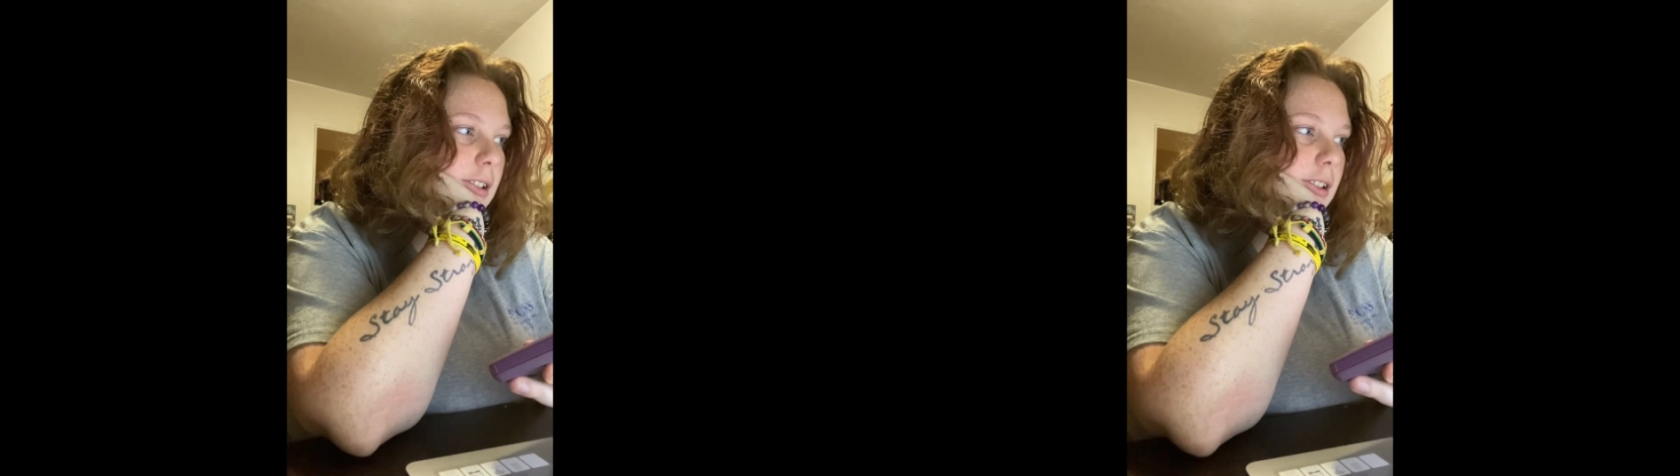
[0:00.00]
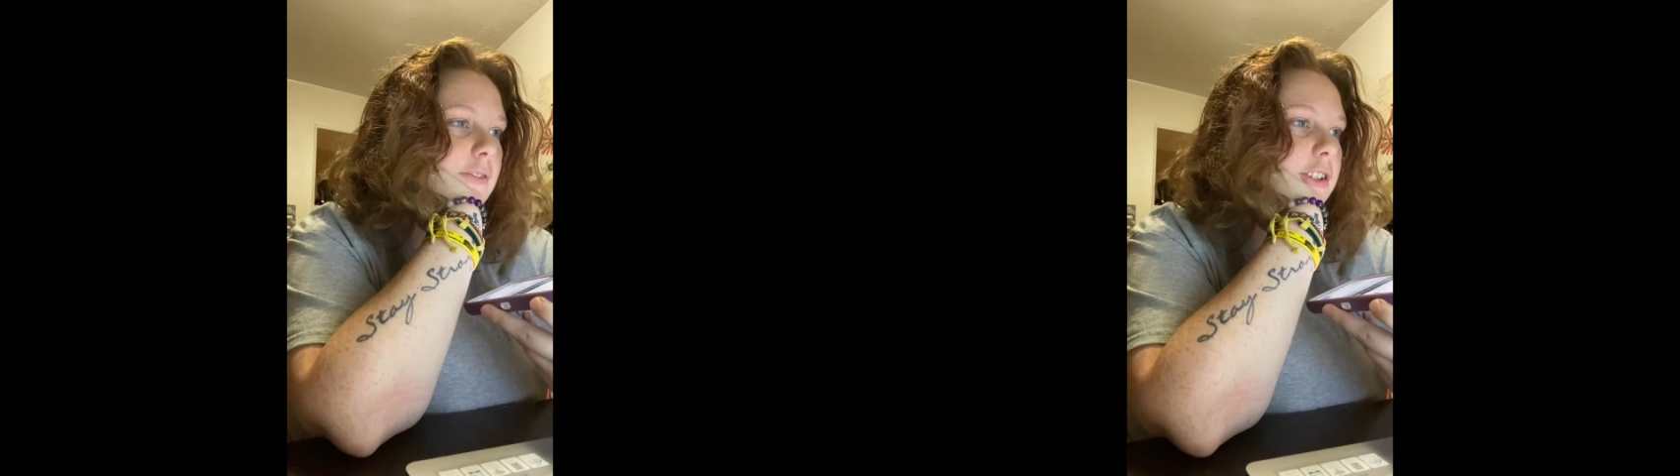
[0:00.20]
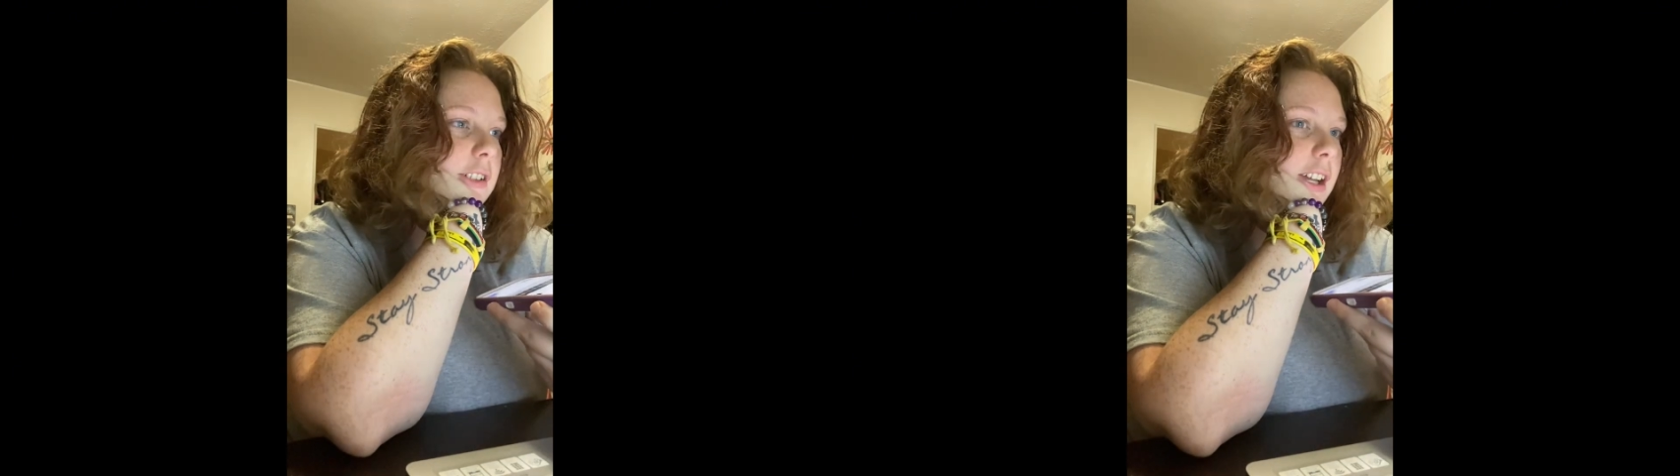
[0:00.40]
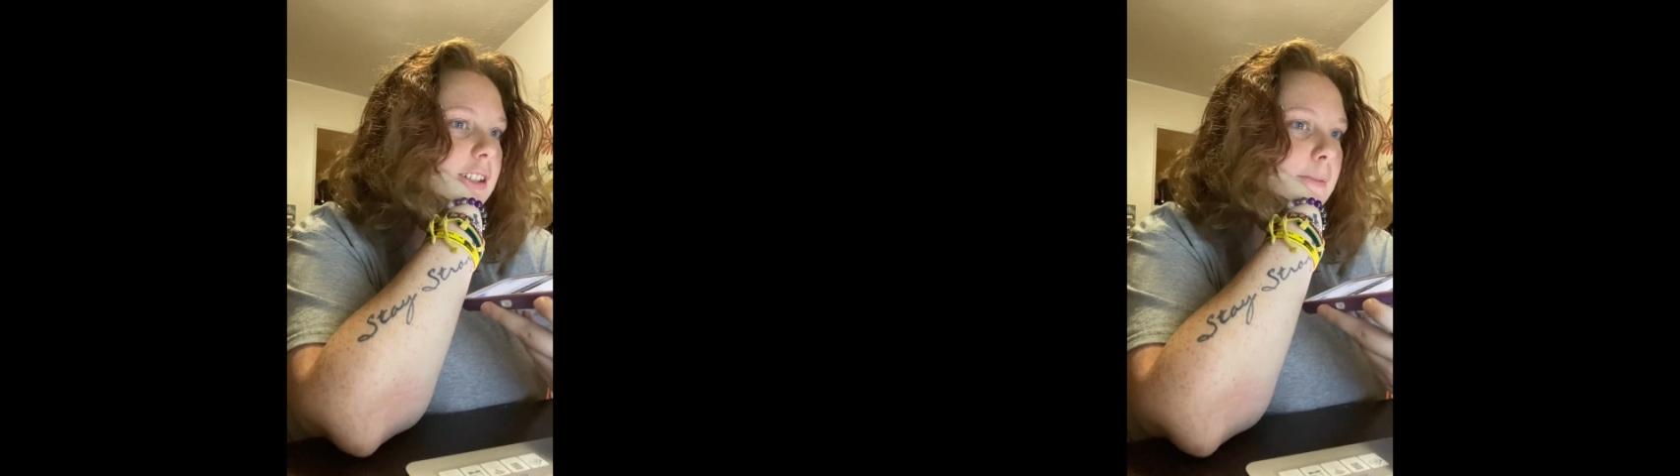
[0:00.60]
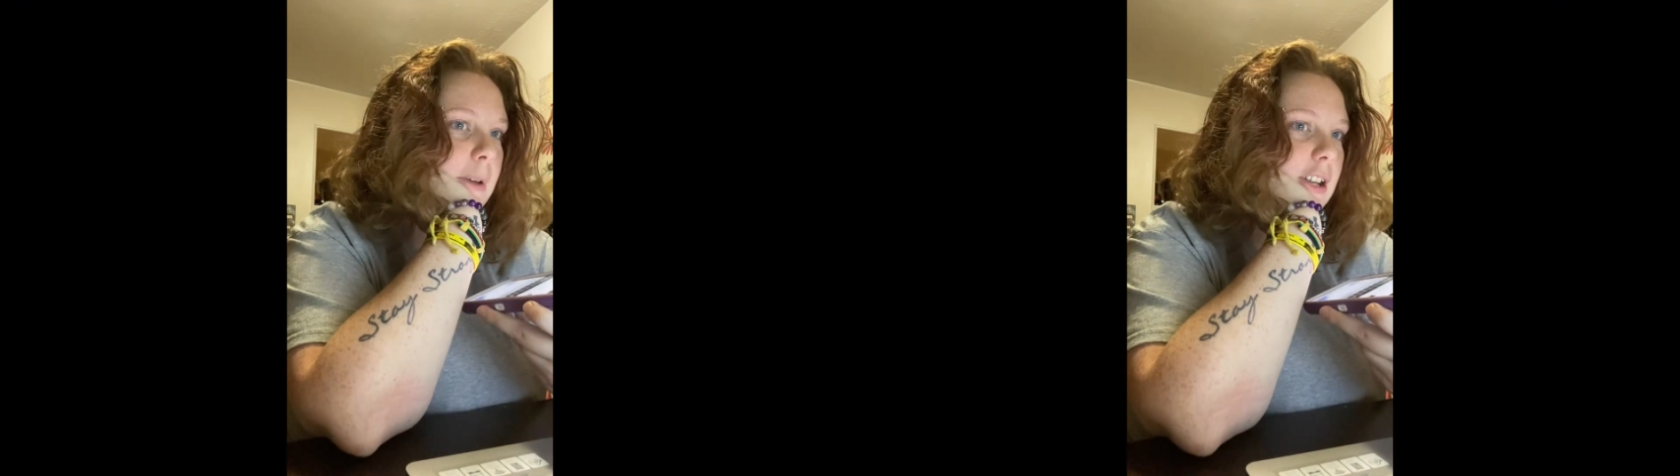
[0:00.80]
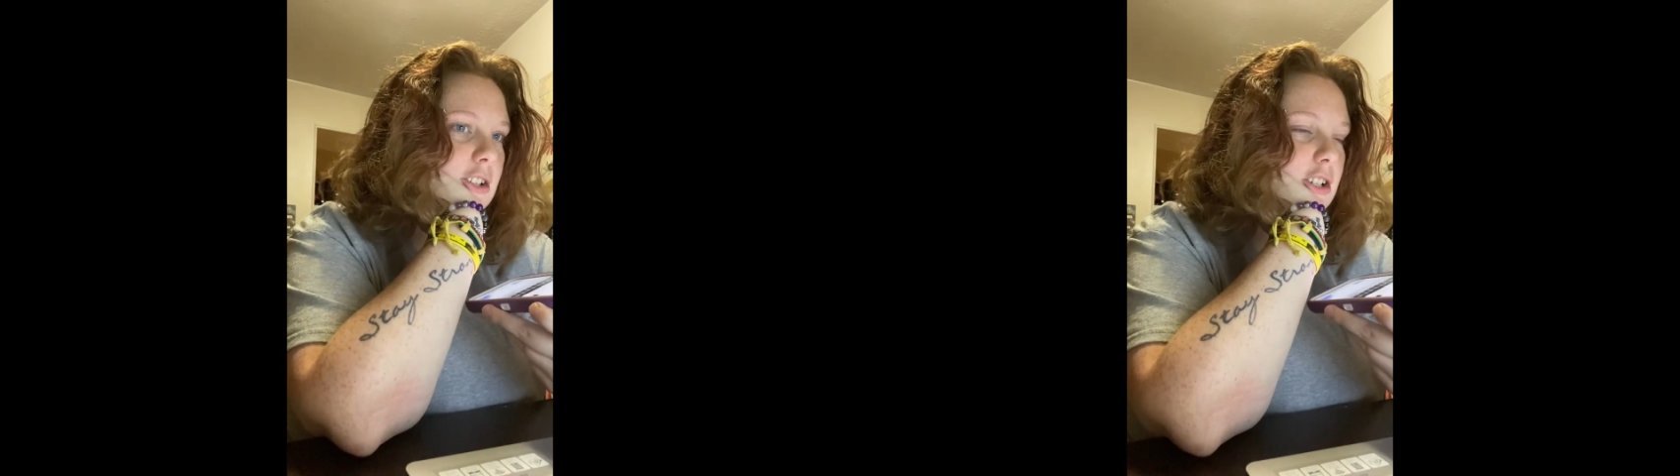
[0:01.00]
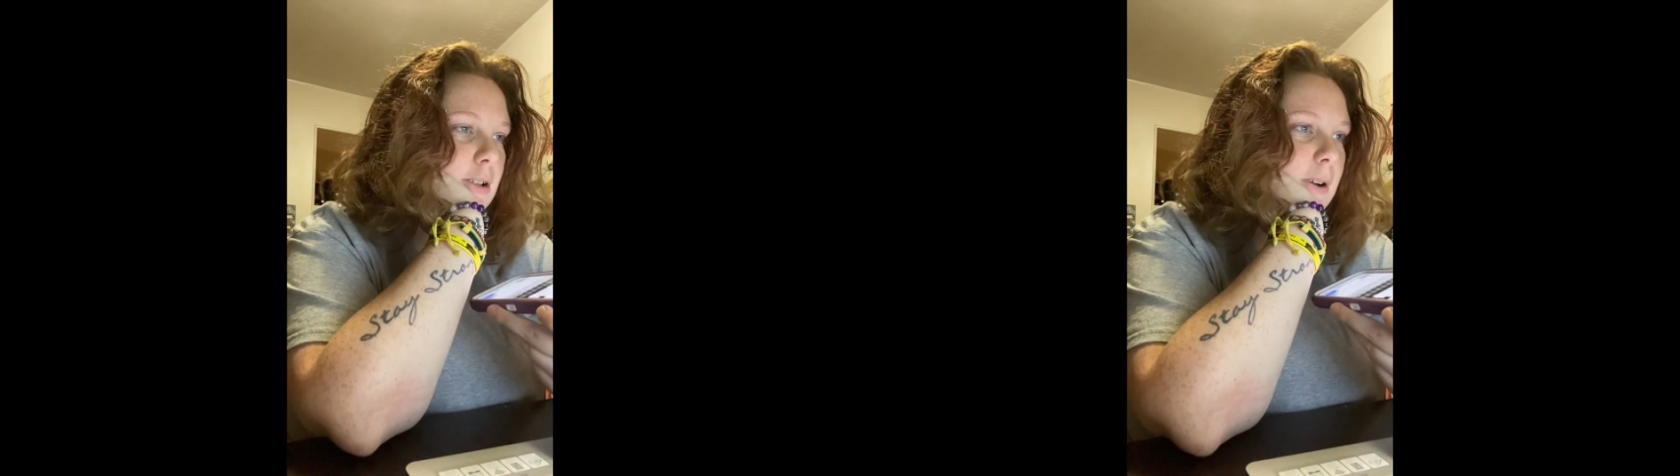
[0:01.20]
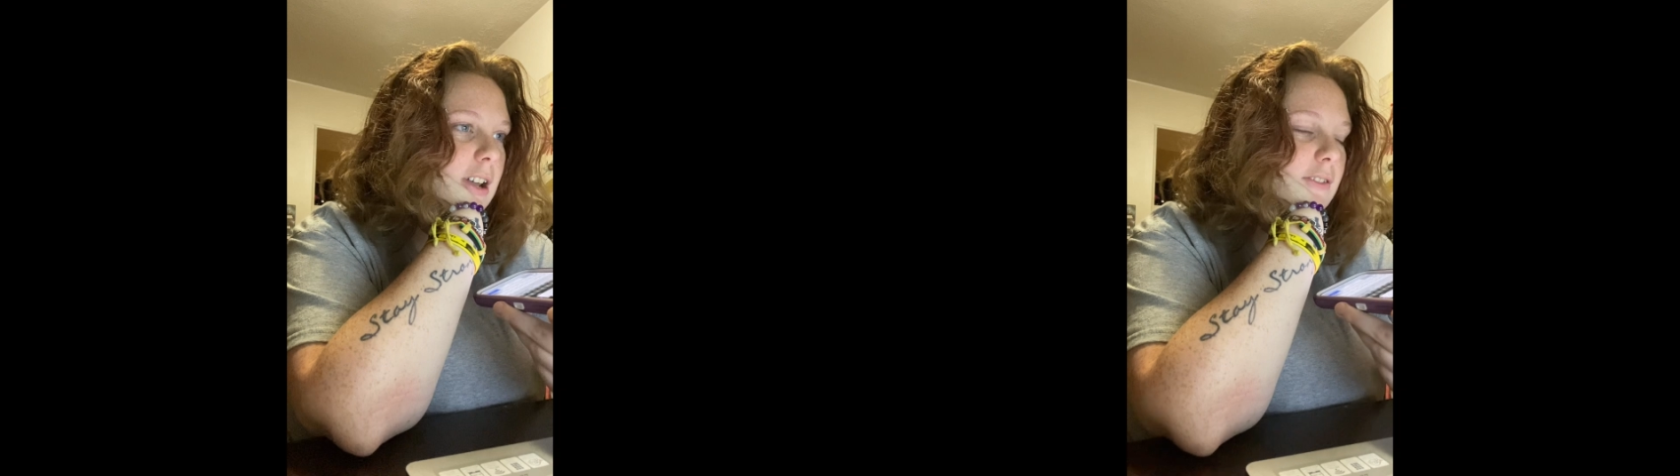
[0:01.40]
If you're like the manager
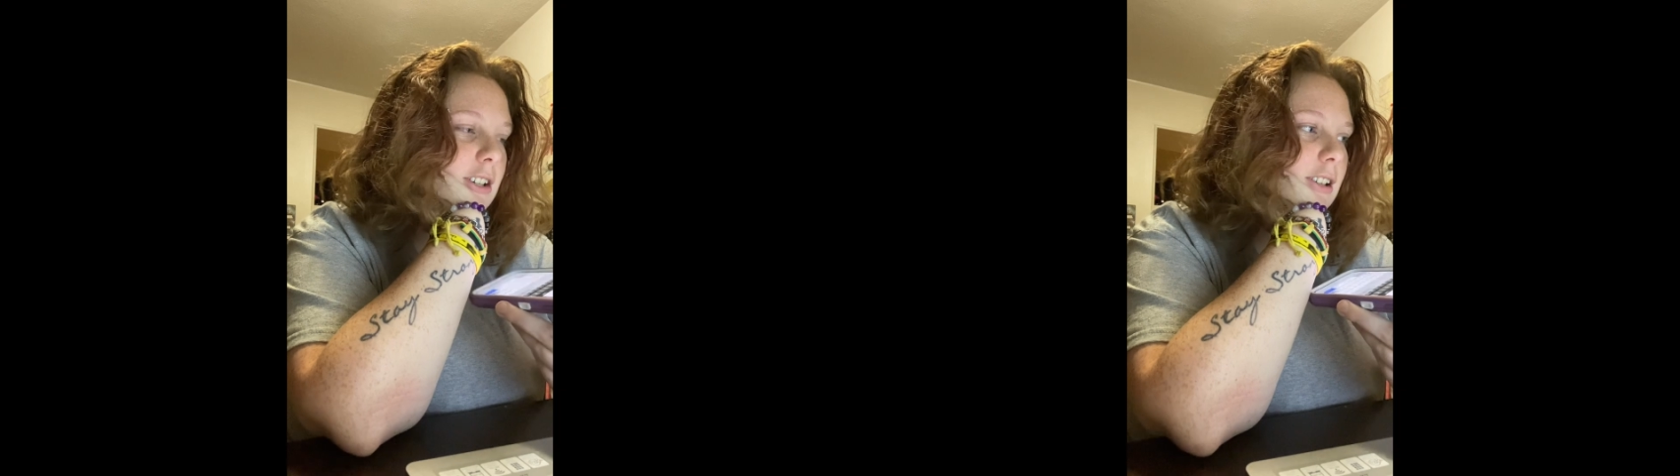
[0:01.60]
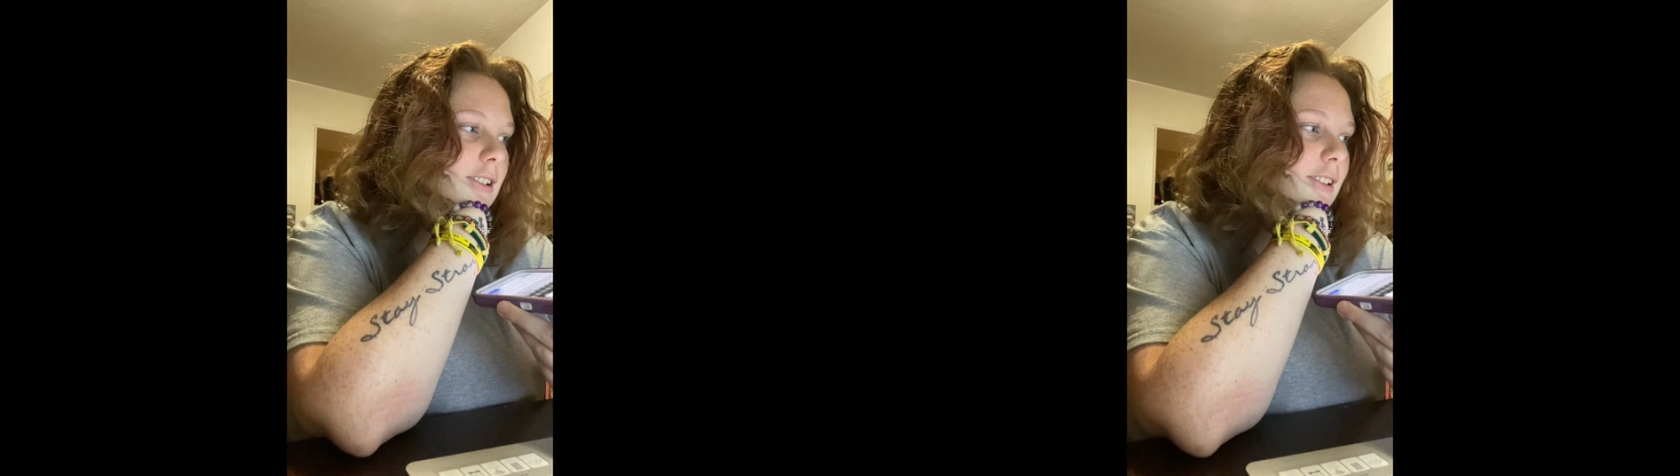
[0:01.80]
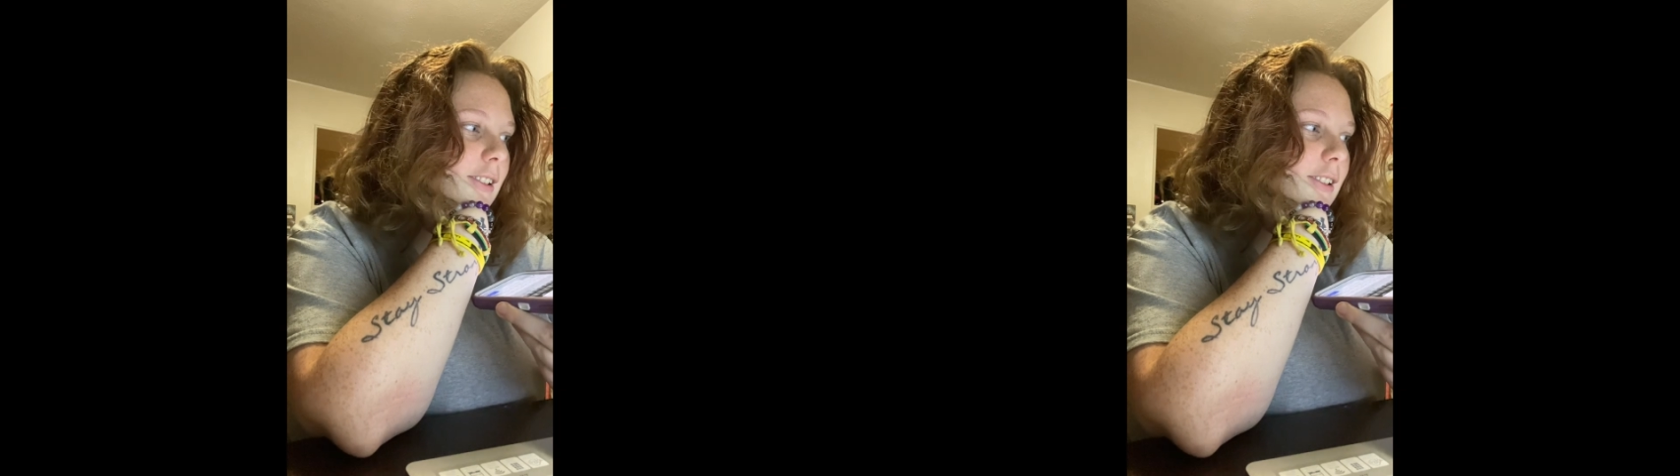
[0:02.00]
or whatever.